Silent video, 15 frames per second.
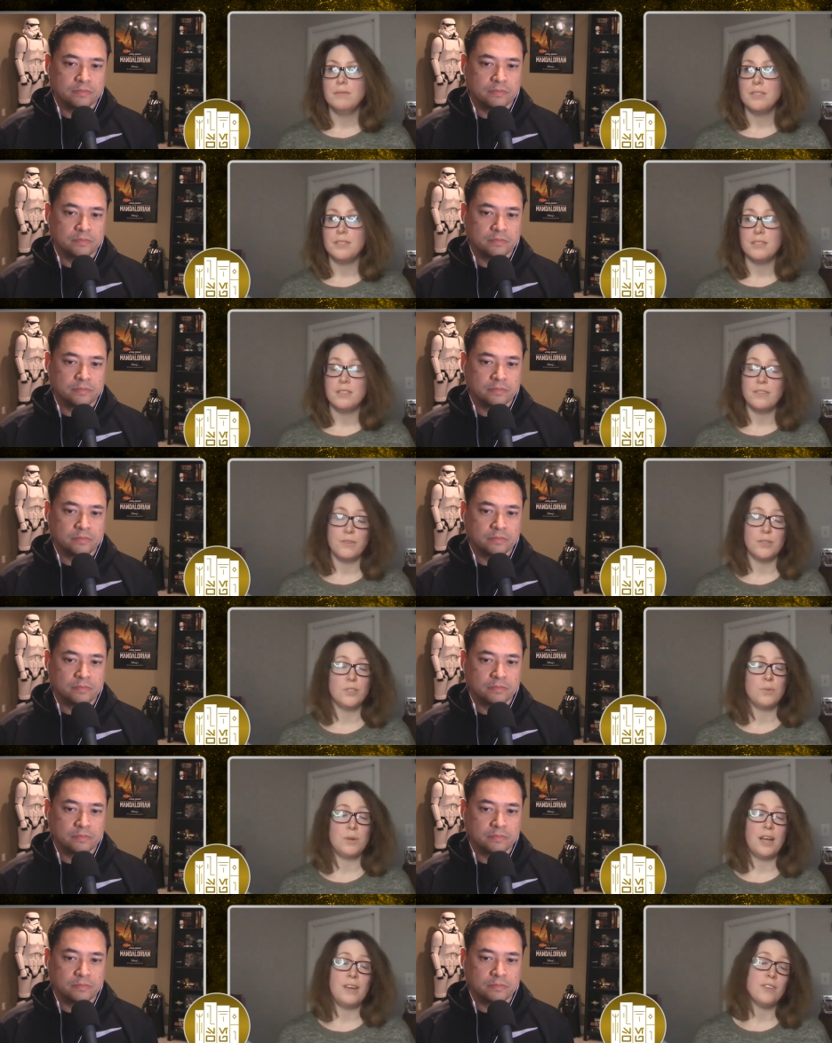Speaker 1: this is the
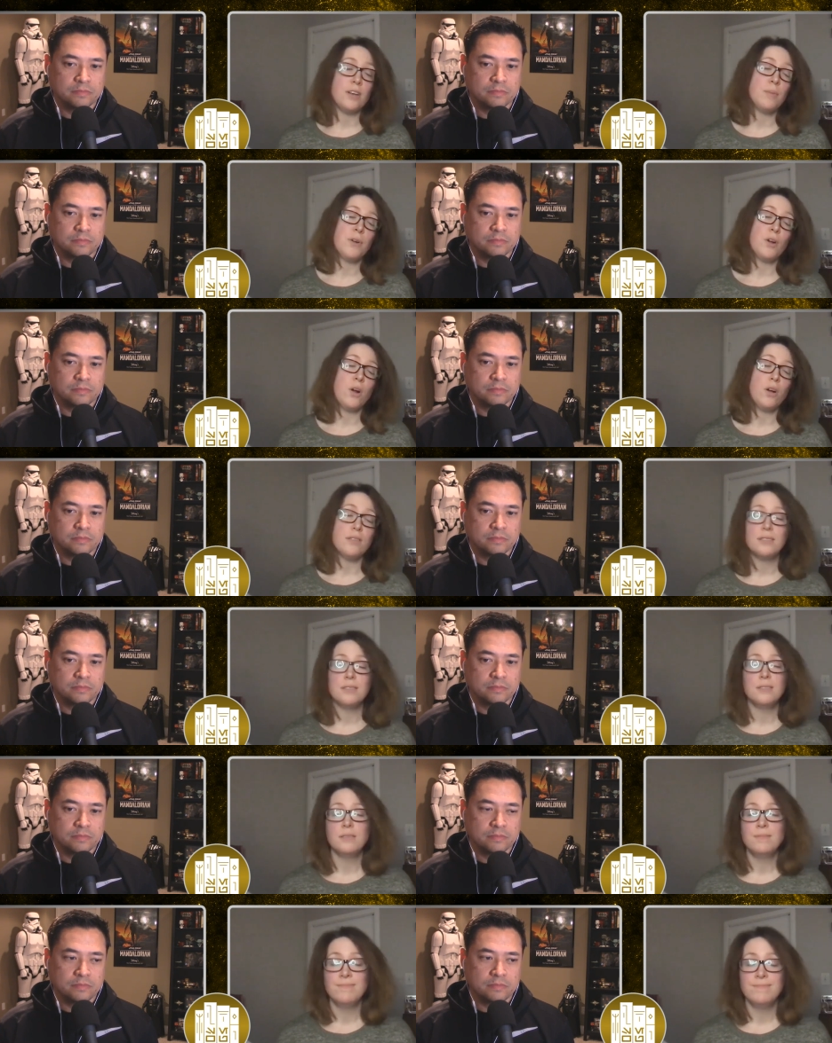first one I've come
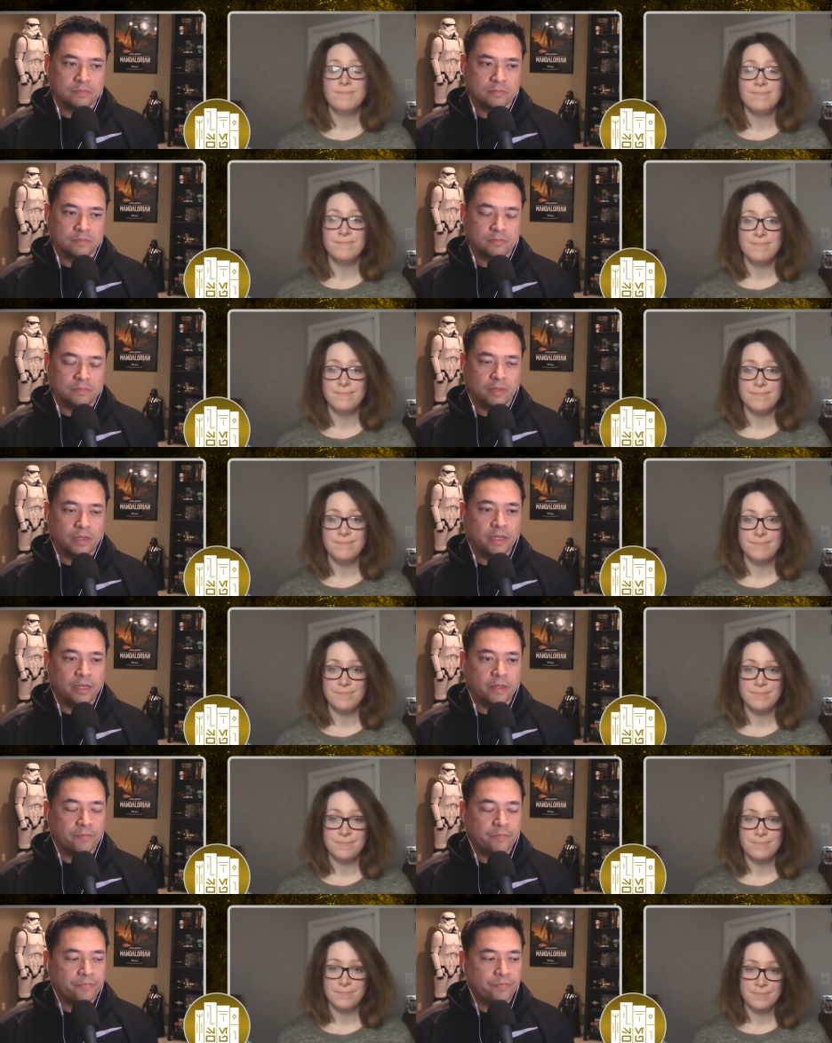across.
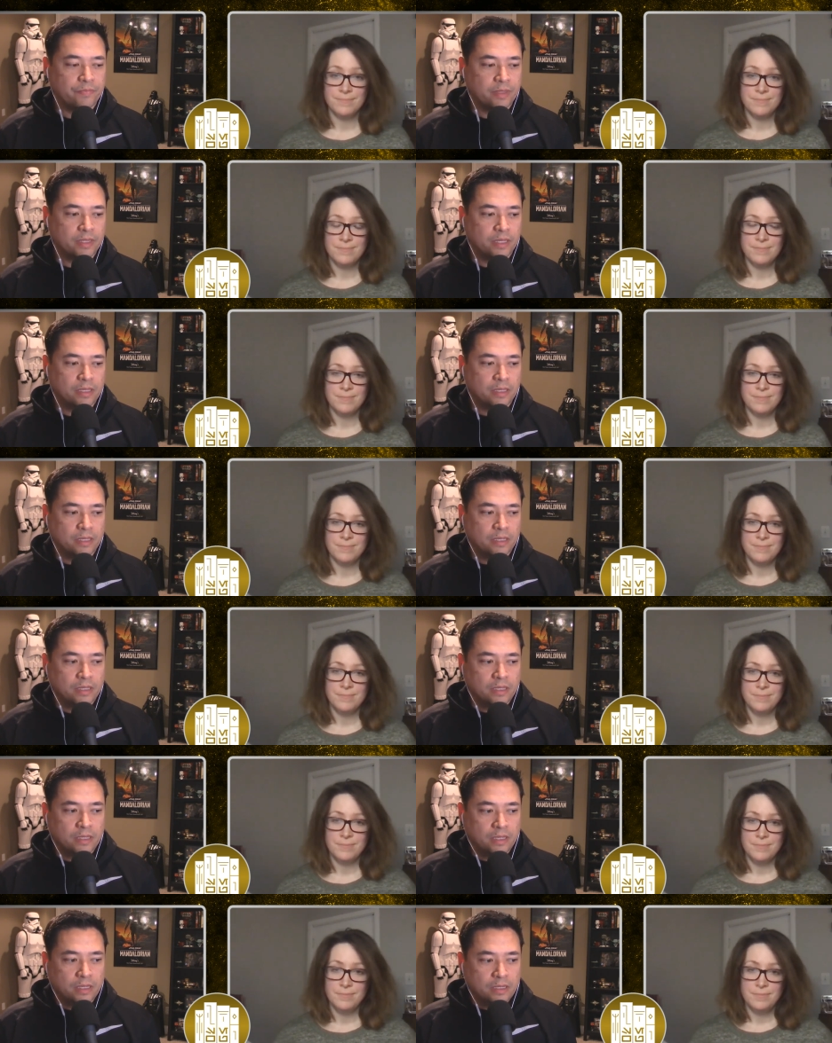
Speaker 2: Yeah.
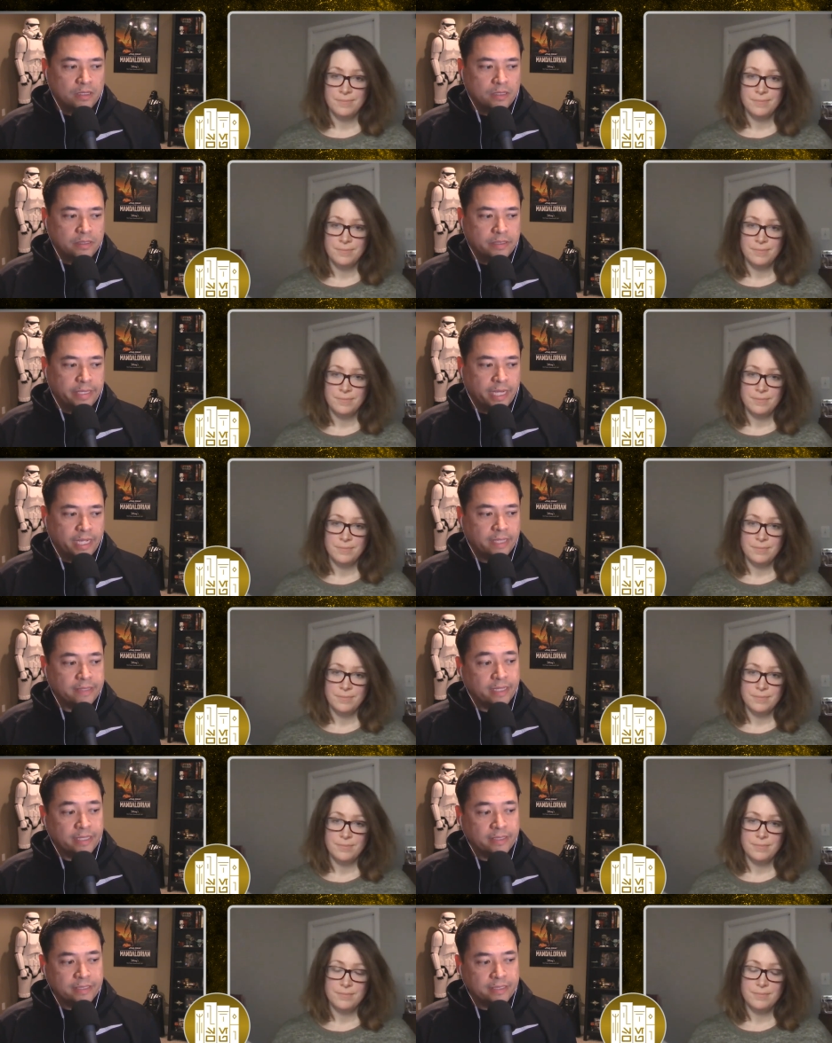Yeah.
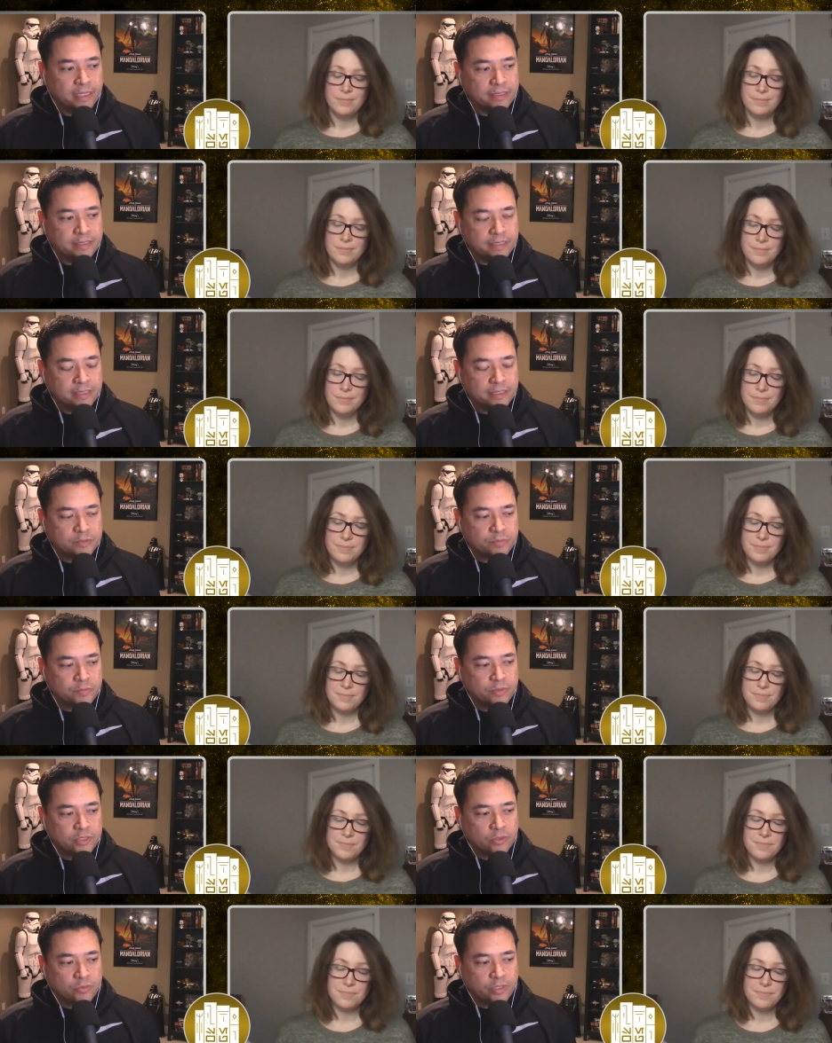I, I think, I think it's,
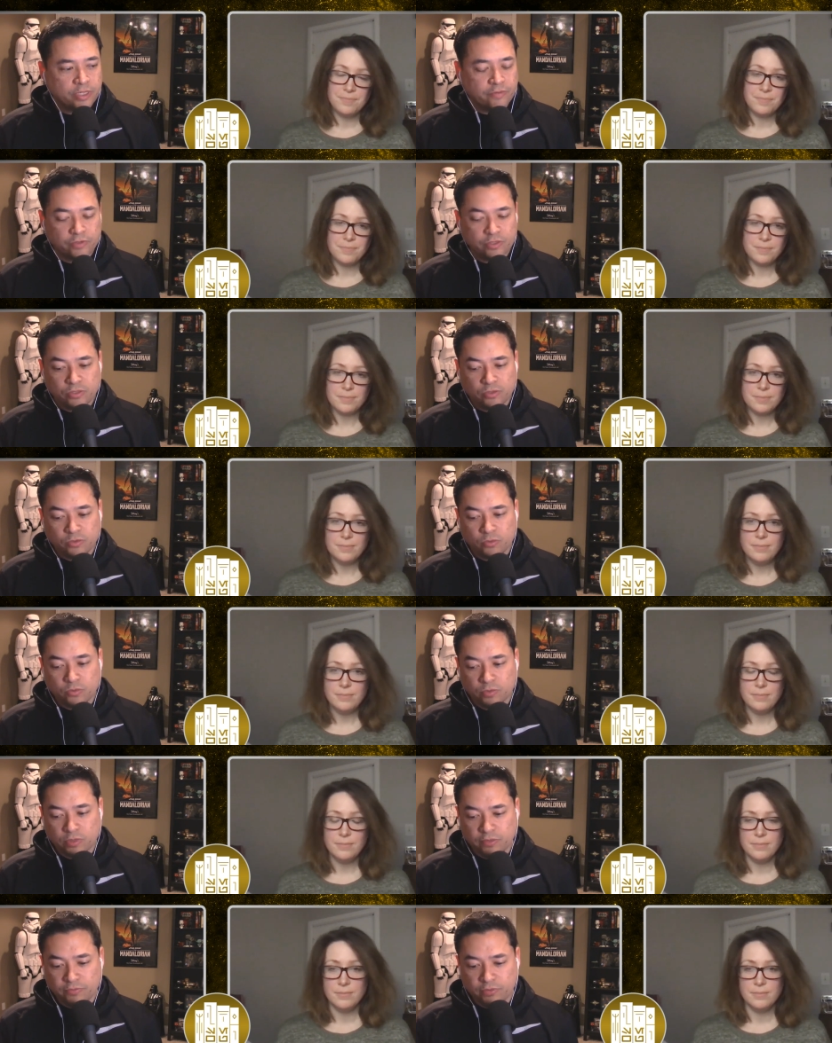you know, whenever
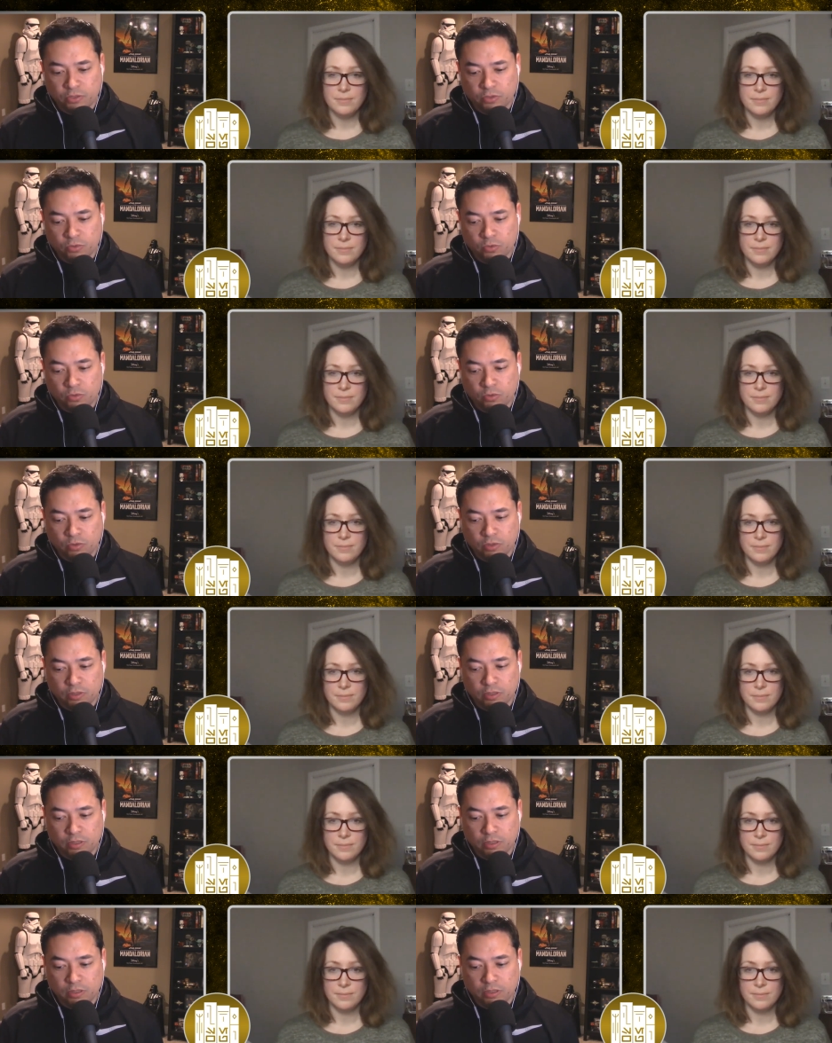you, whenever you